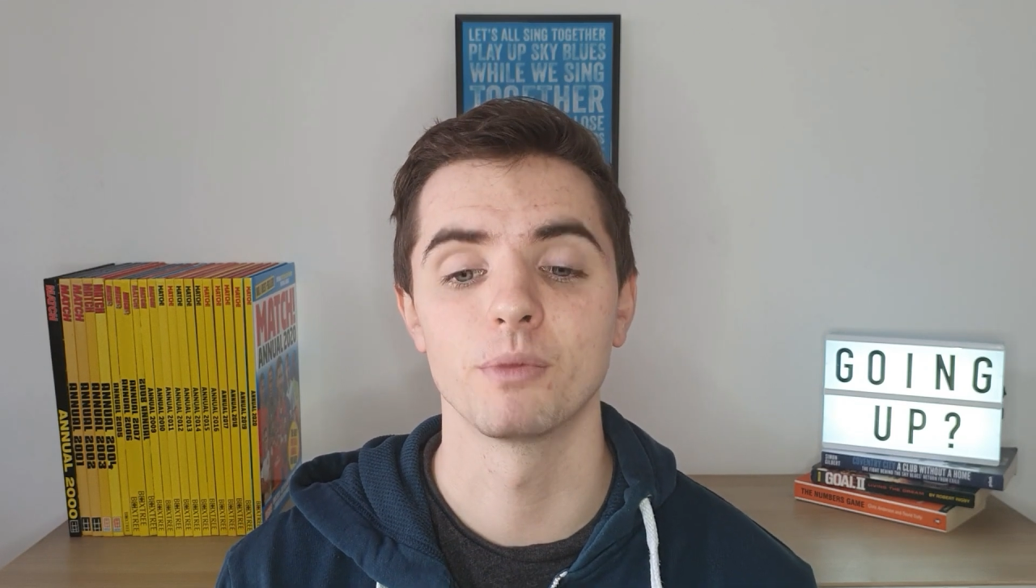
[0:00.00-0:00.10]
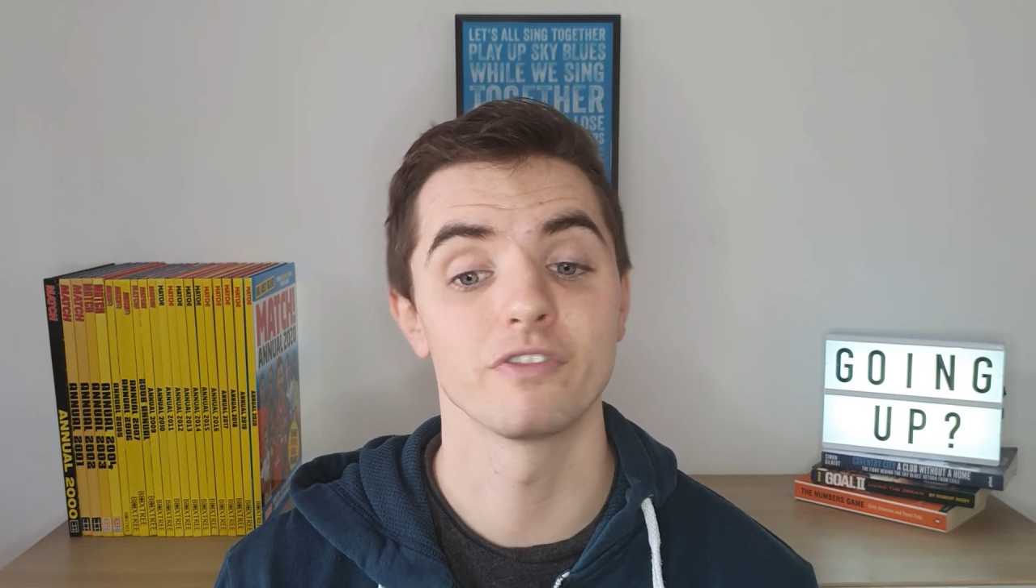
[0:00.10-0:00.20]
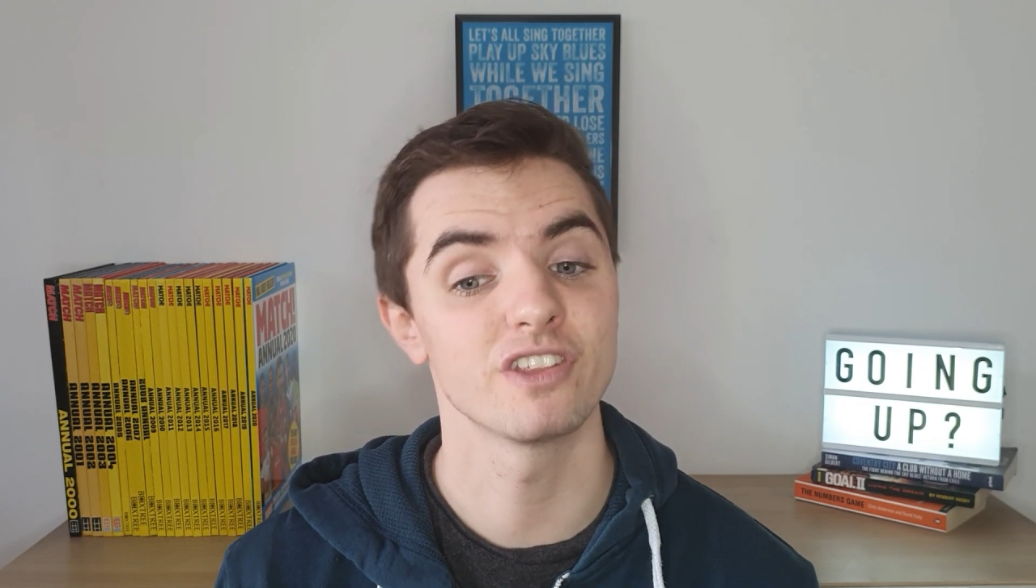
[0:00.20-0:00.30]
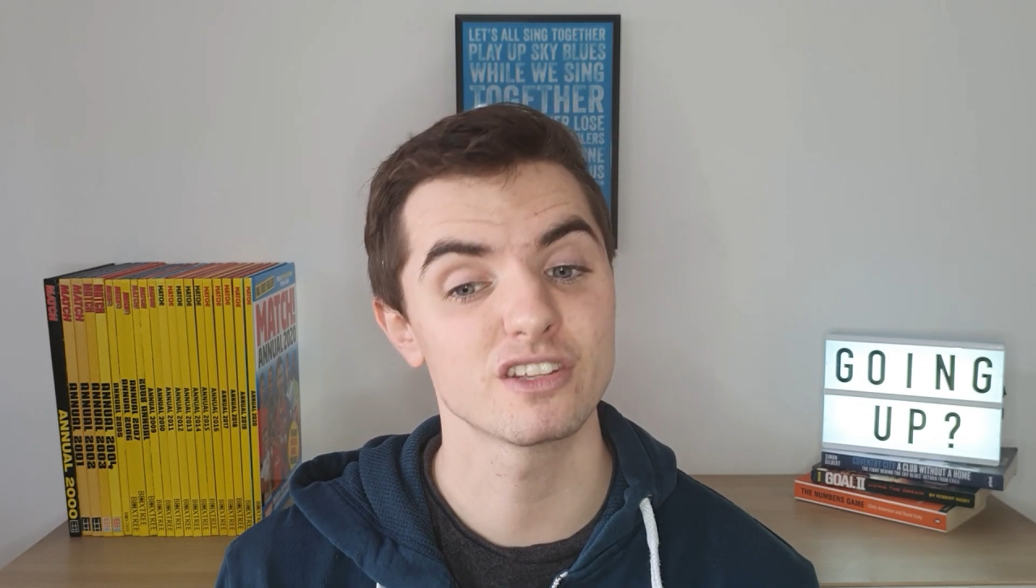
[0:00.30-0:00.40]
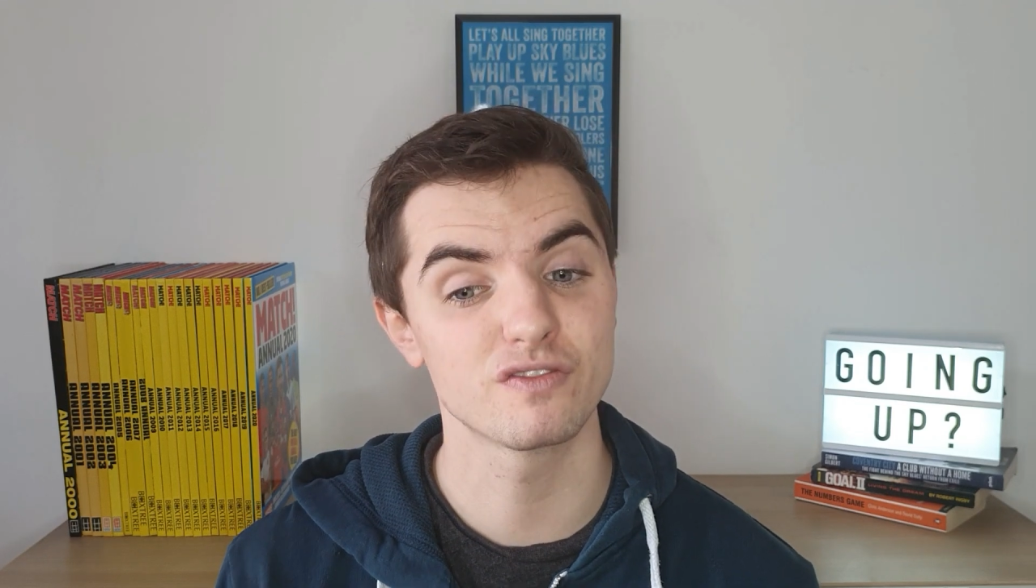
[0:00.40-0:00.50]
but
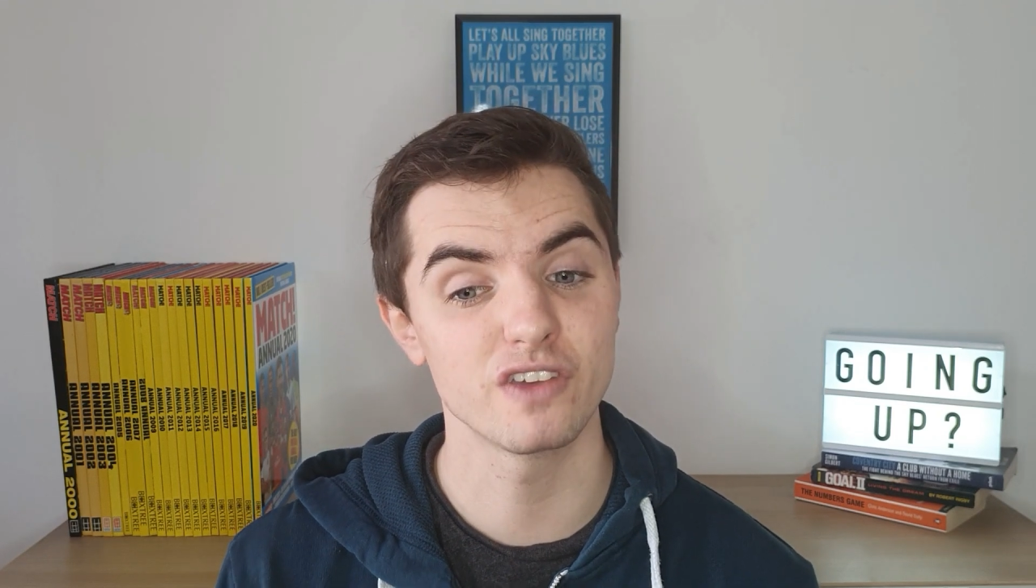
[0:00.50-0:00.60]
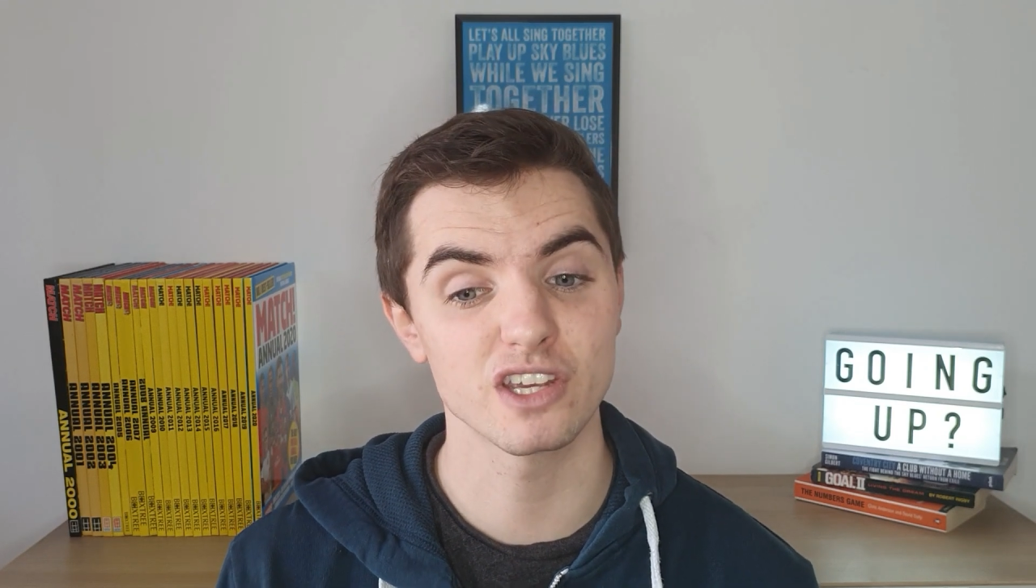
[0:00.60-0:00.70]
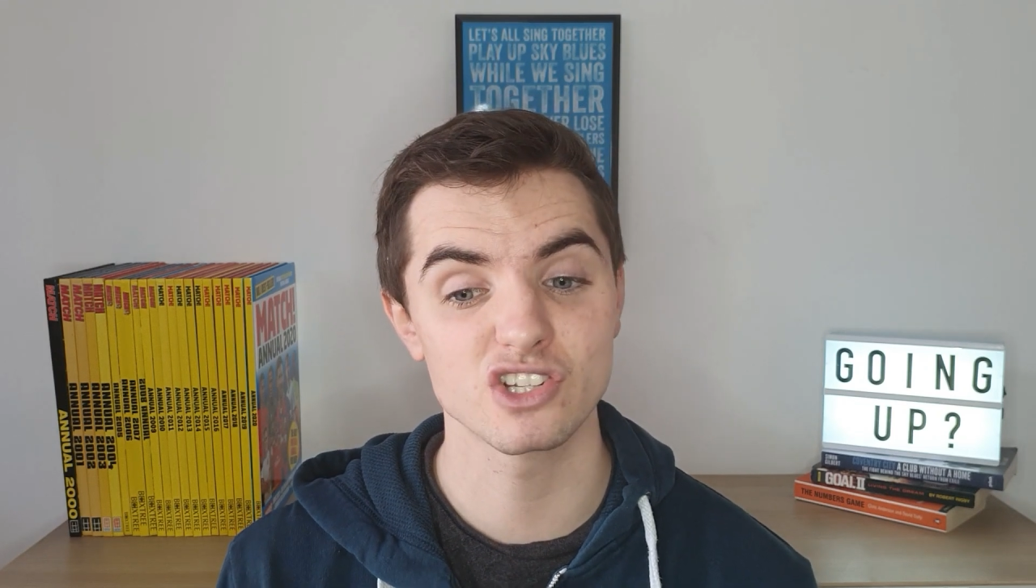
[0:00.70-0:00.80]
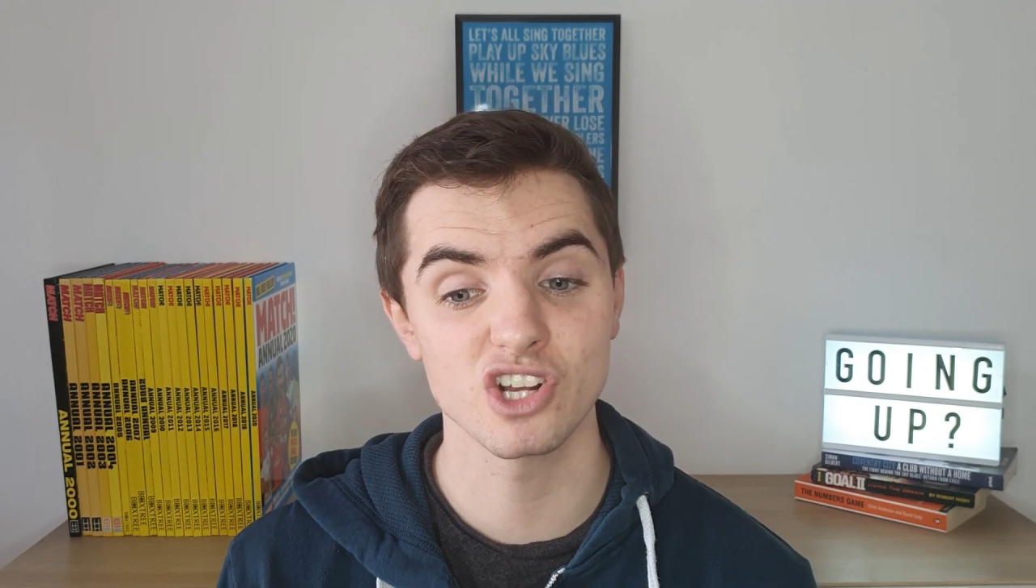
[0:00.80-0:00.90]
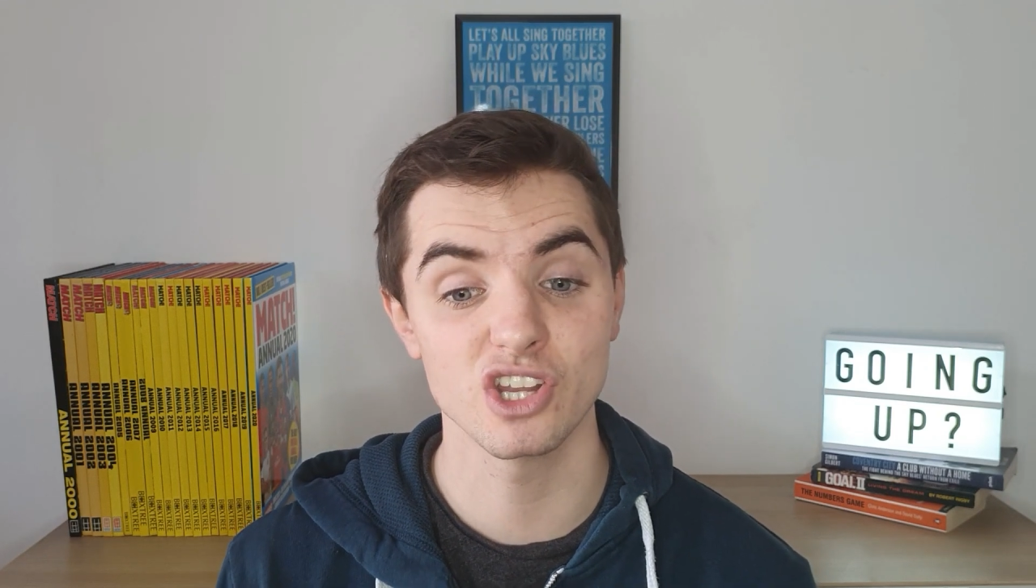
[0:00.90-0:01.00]
for this
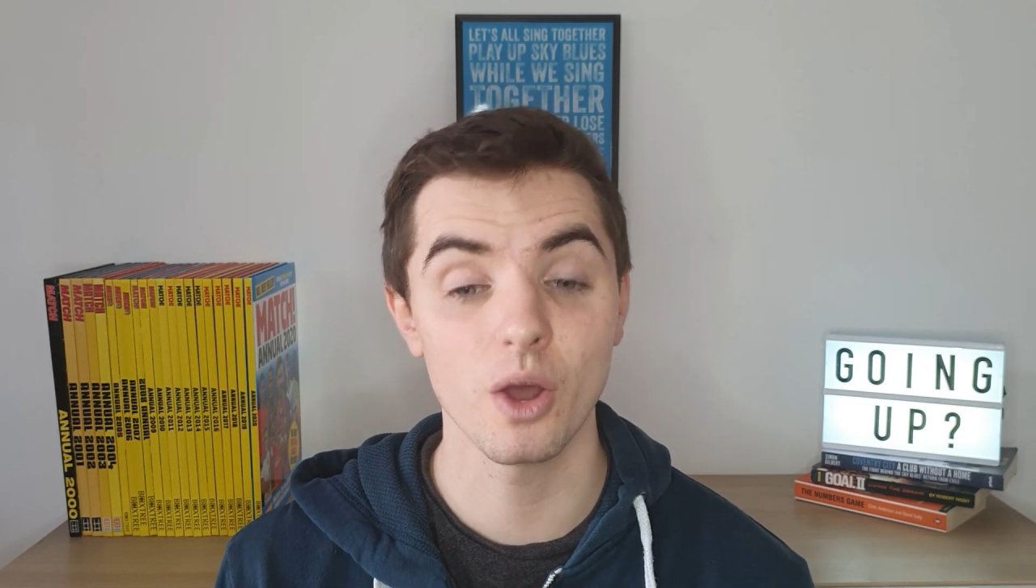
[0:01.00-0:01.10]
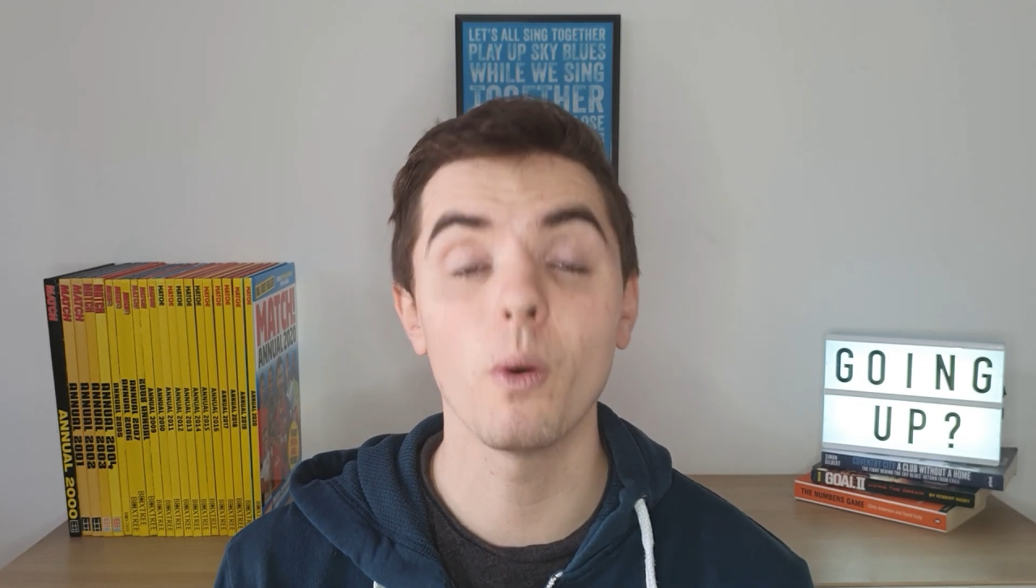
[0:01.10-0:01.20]
fixture, you know,